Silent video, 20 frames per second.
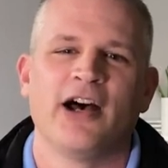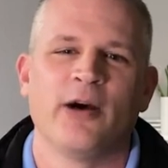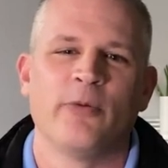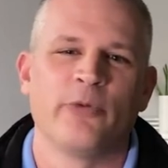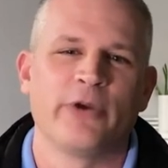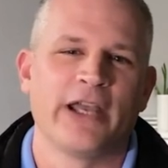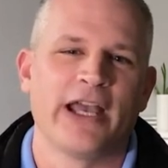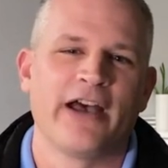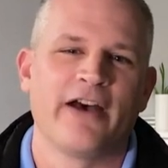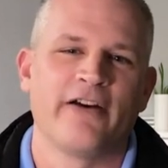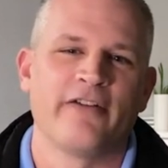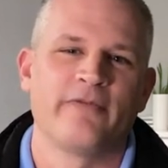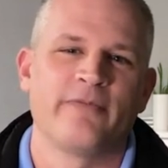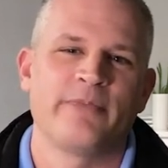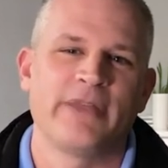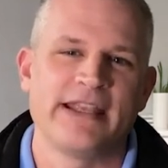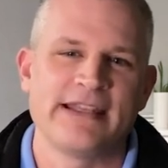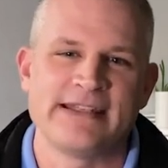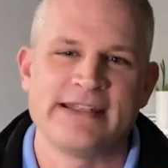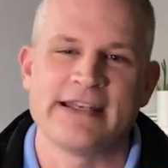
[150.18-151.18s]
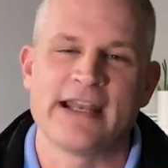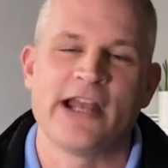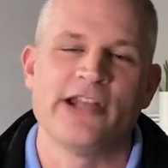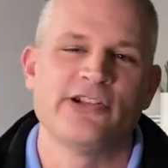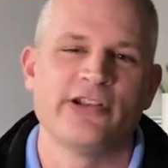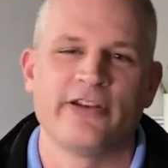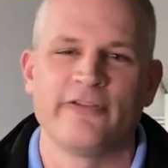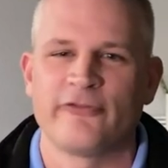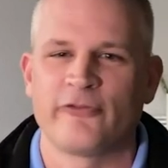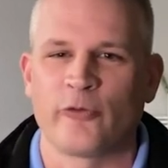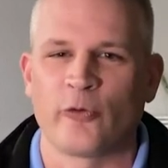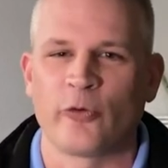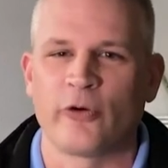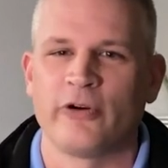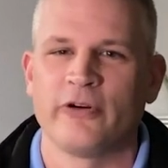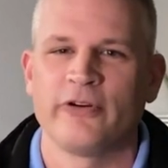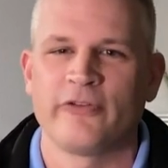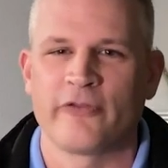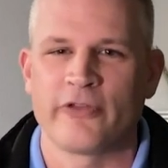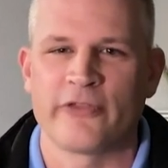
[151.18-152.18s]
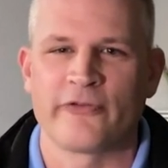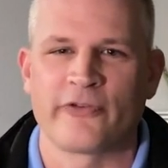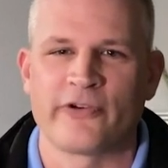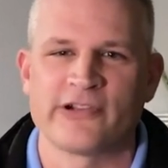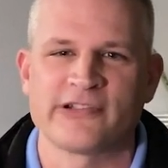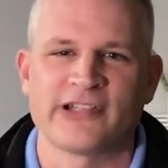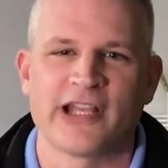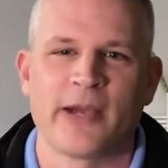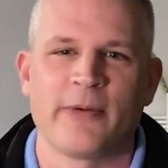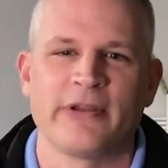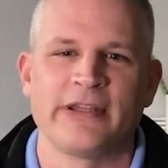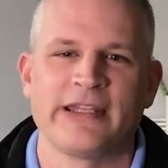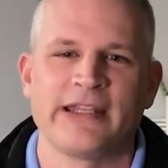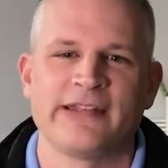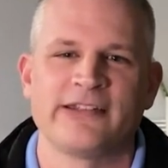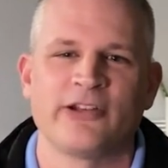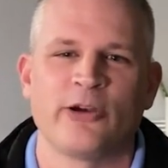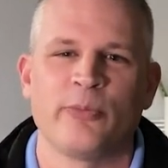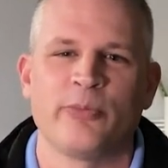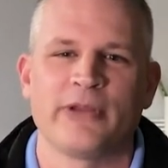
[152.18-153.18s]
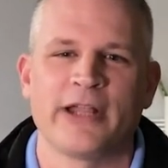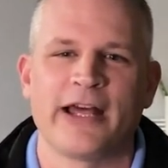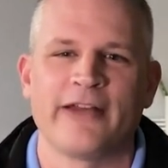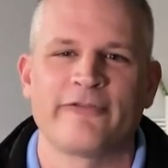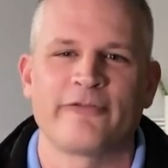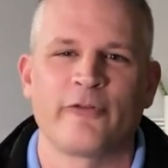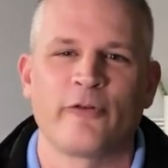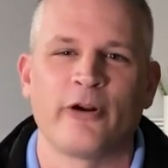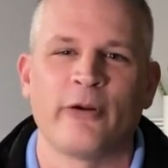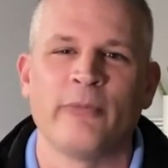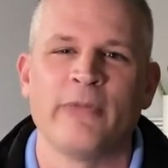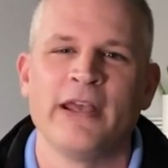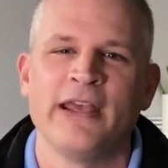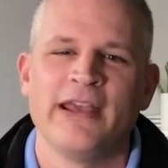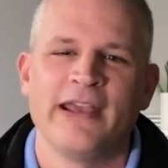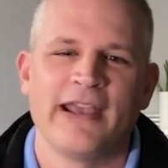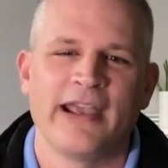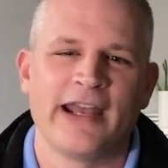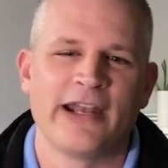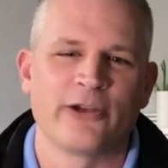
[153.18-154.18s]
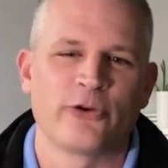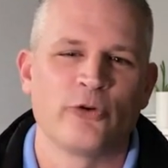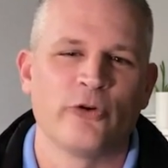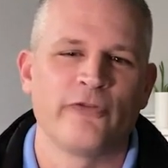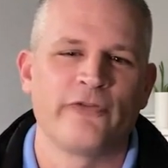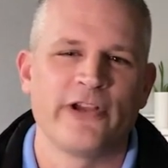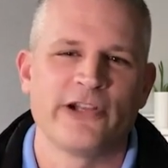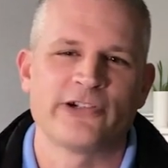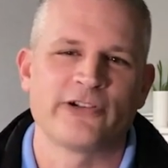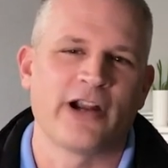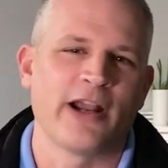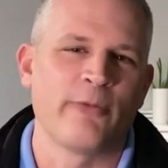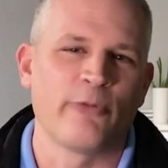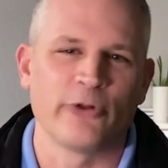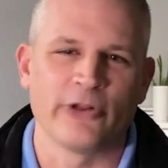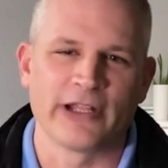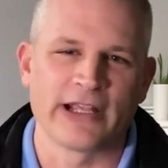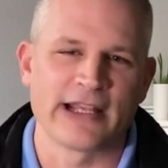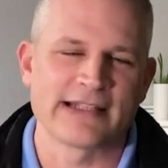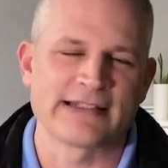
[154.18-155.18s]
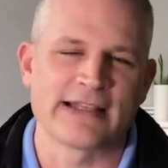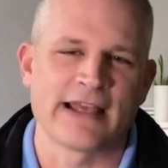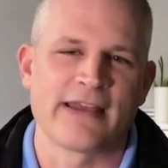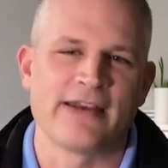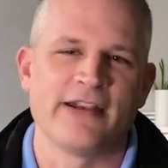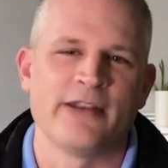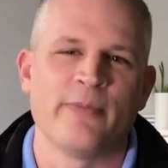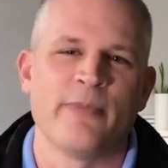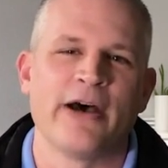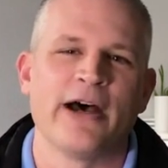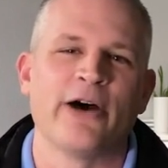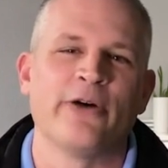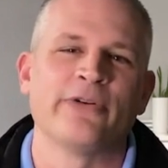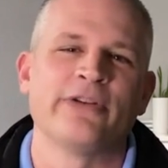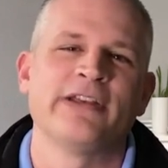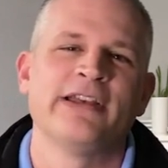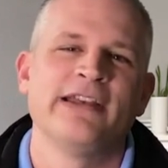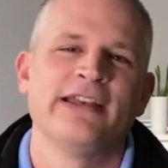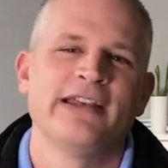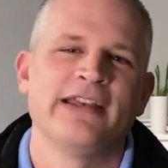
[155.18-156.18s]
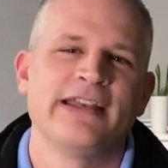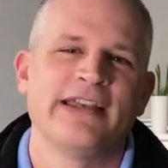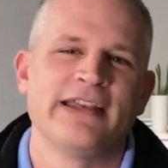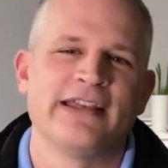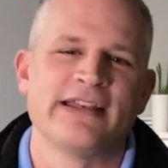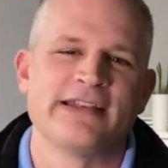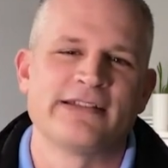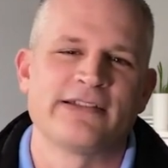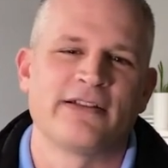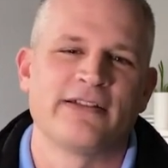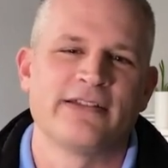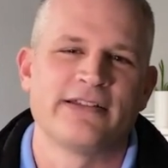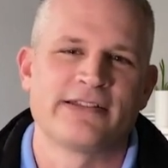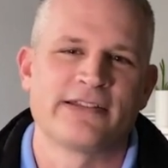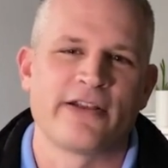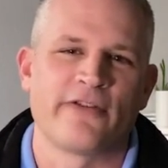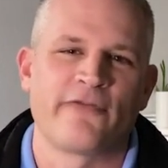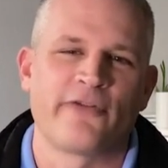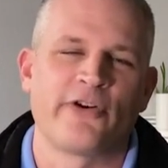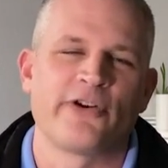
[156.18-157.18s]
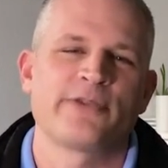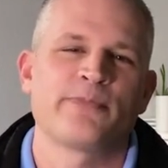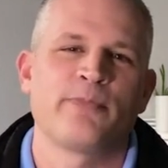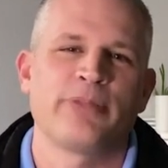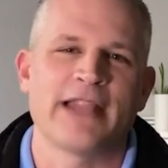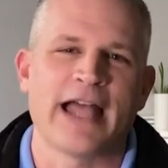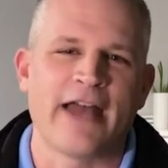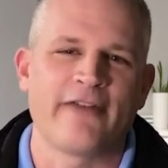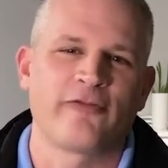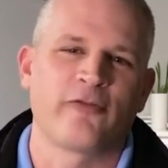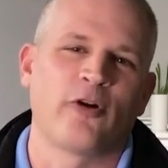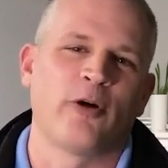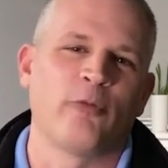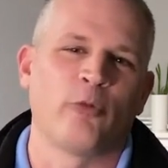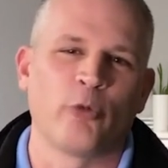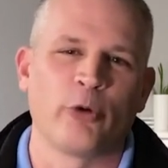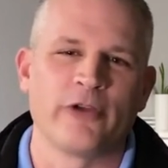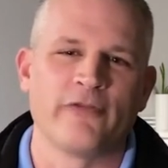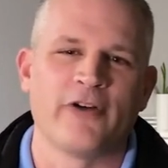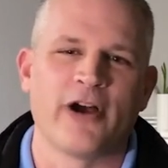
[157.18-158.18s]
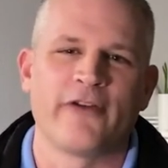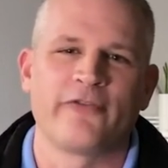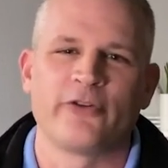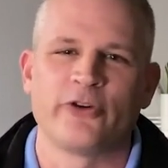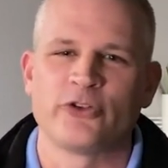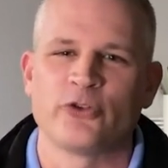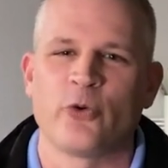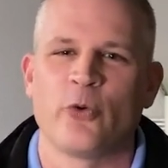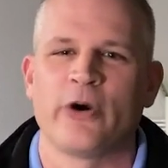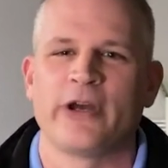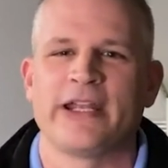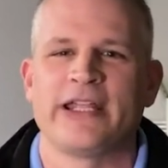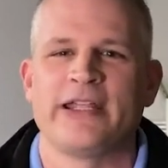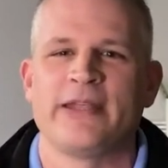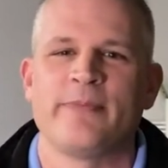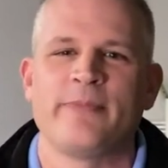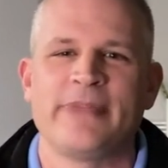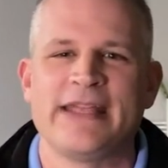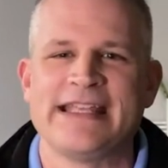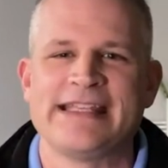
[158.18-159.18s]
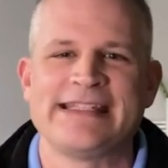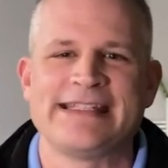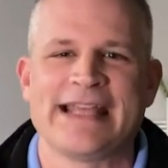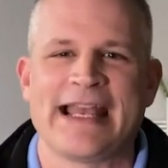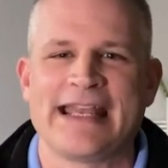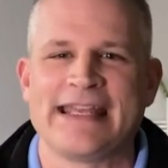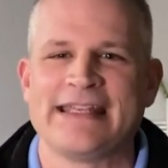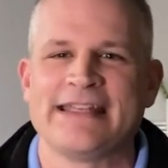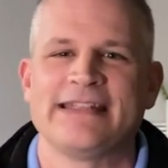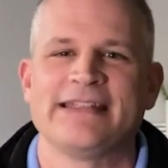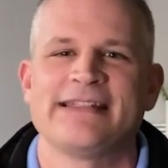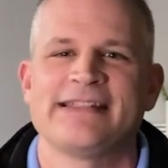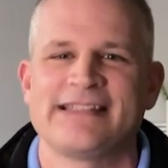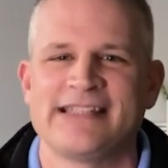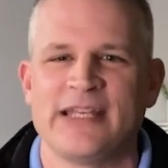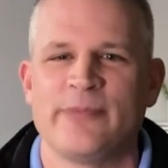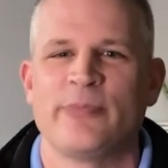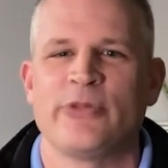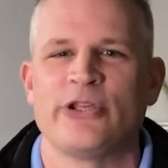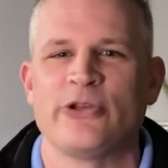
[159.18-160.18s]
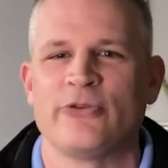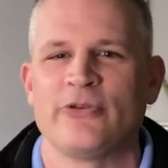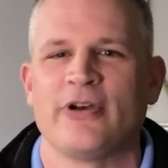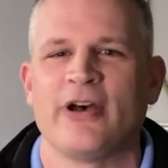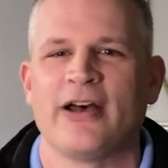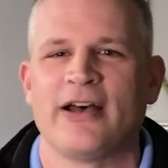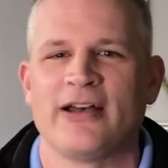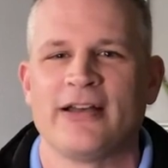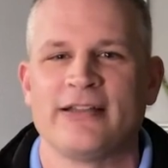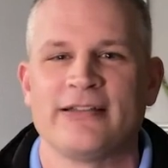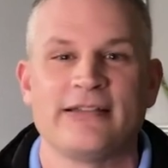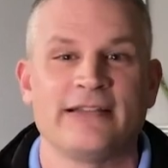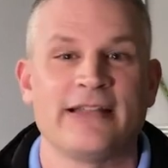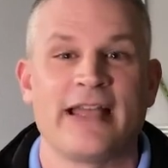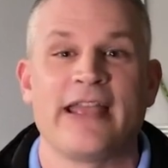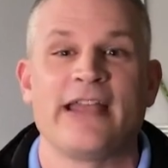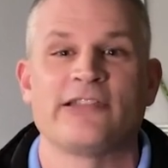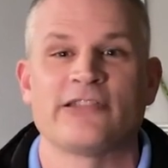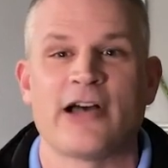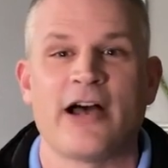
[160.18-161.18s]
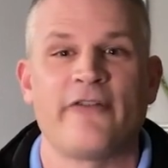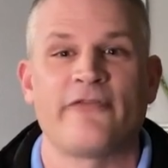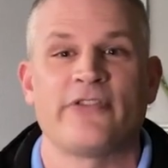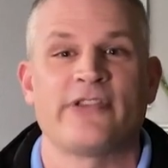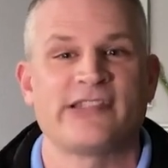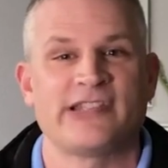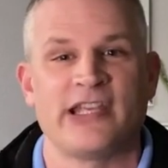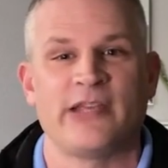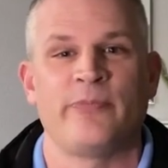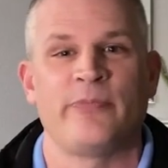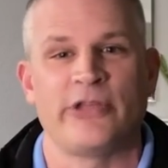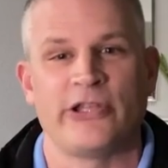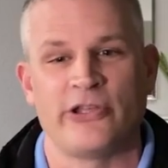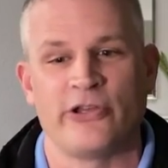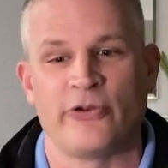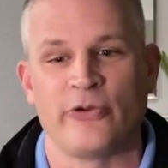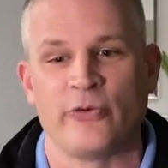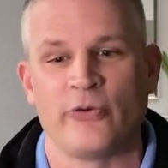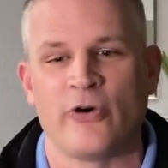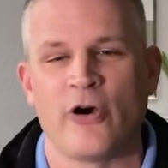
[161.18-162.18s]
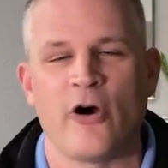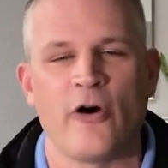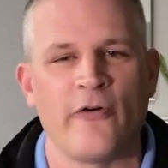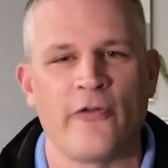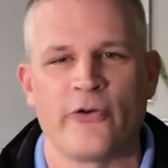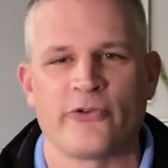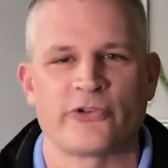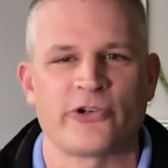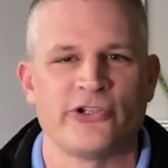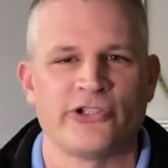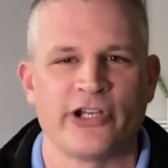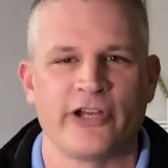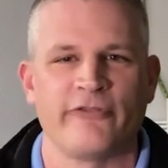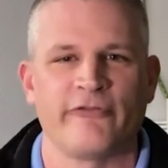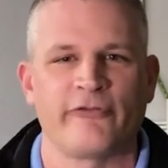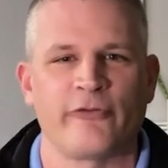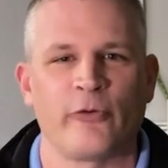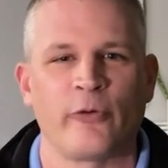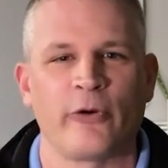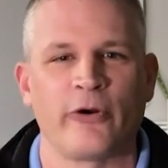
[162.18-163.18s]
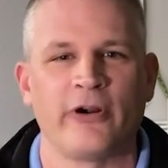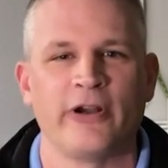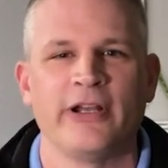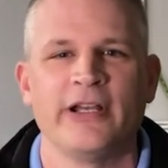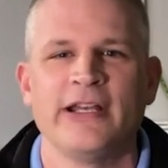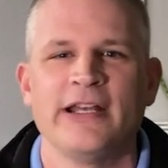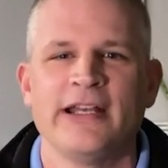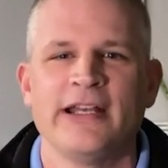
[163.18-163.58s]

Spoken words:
We have PCI Gen 4 for the first time on the Intel platform. And a cool feature I'm really excited about is the first platform where we've offered 20 PCIe CPU lanes off the CPU. All of those are Gen 4.